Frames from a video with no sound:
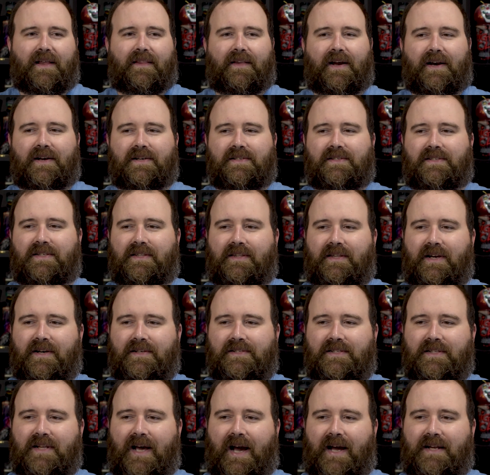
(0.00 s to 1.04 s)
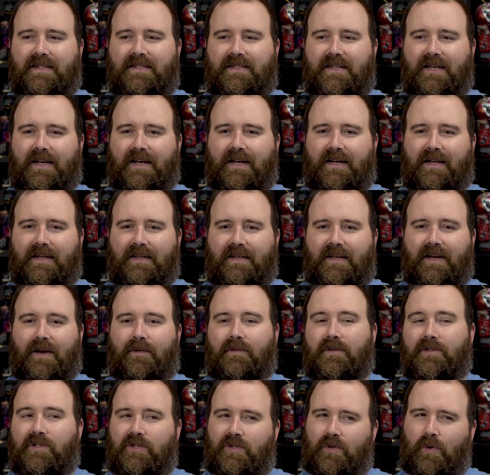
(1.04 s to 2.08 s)
There's not,
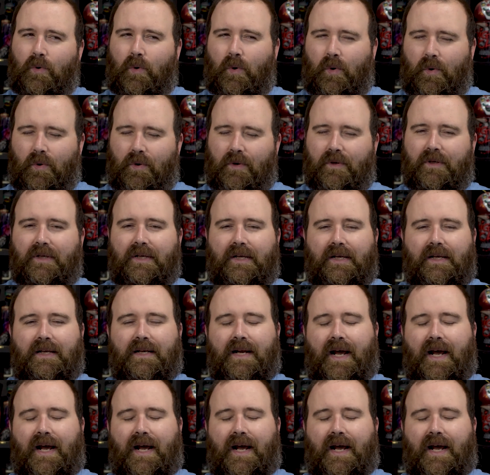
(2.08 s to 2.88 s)
the School,